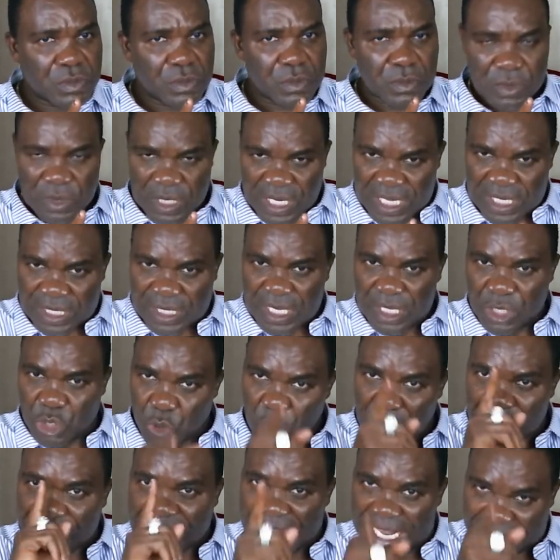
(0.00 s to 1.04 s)
this is
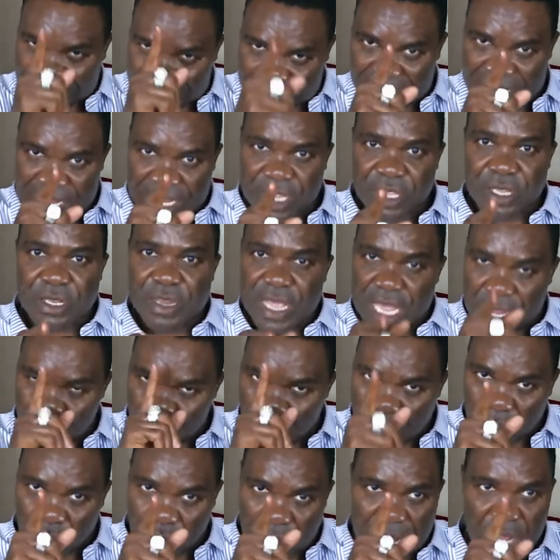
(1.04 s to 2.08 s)
your destiny, then you
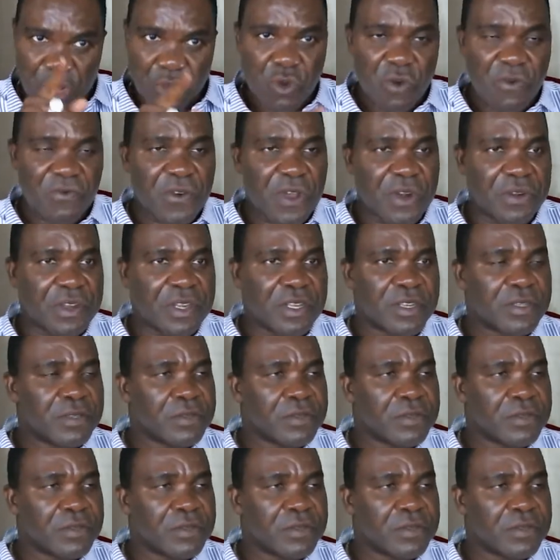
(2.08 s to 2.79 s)
are going to go for it.